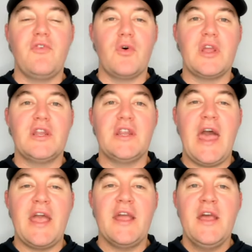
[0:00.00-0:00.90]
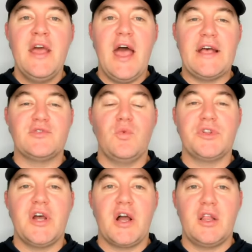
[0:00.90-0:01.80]
for you today, as we'll
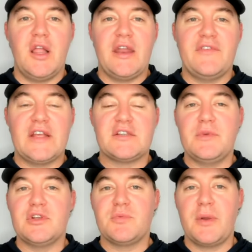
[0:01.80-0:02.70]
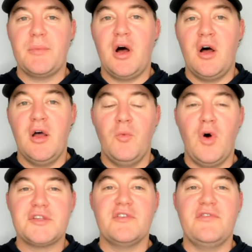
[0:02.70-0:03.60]
talk a lot of SMU spring ball. We'll
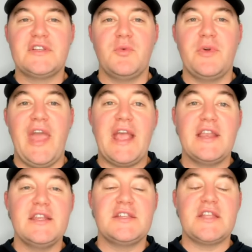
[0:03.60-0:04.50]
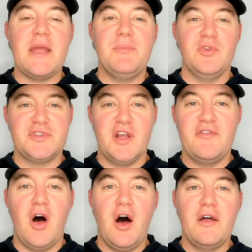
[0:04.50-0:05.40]
also visit with Andy Staples of
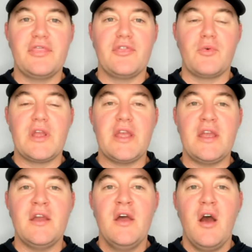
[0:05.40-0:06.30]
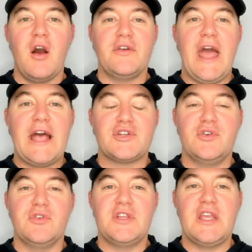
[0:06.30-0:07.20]
On3, our
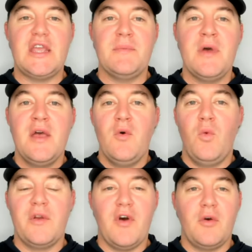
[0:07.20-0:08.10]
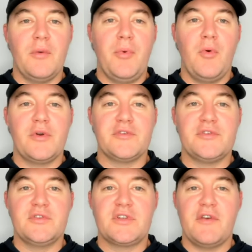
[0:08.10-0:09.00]
national team, one of our reporters
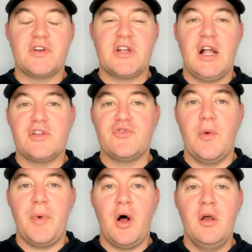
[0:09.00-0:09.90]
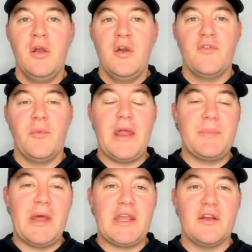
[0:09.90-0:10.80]
who's covered college football for many,
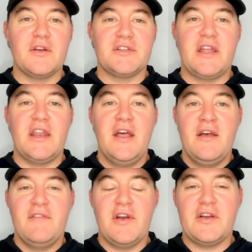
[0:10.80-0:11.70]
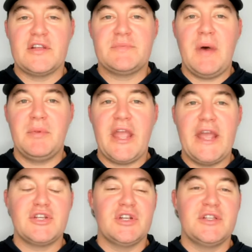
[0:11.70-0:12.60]
many years at various
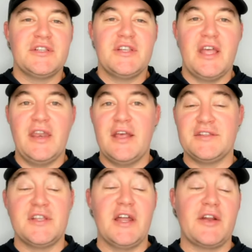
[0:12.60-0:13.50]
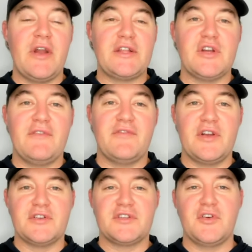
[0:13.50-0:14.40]
publications and has done a great job for
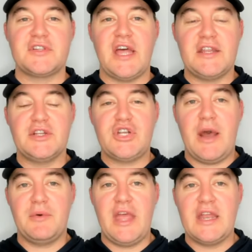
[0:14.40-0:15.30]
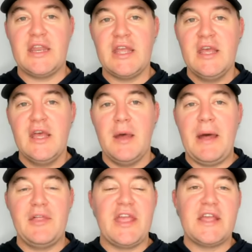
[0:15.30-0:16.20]
years. So excited to chat with Andy
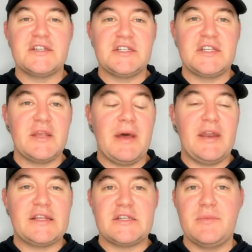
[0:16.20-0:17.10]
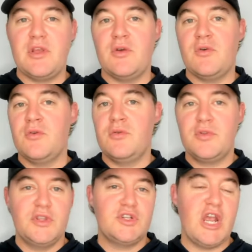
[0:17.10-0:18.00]
about the ACC, about SMU,
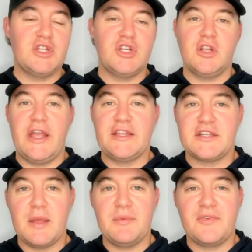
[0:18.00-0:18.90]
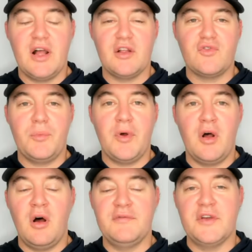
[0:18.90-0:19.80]
changing landscape of college football,
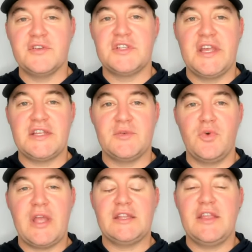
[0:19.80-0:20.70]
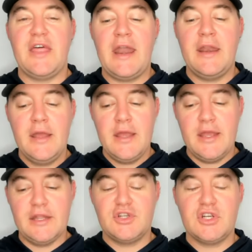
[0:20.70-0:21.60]
all of those things. And we'll get to that
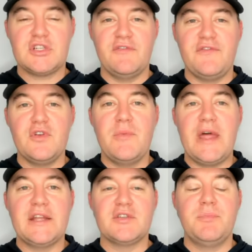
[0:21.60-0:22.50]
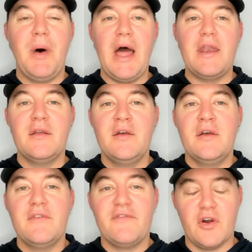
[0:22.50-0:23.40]
in just a few minutes. But
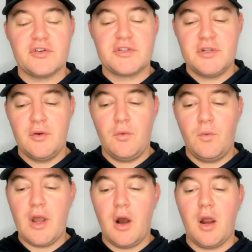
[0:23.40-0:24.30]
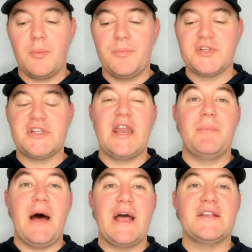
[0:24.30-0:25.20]
first, we are presented by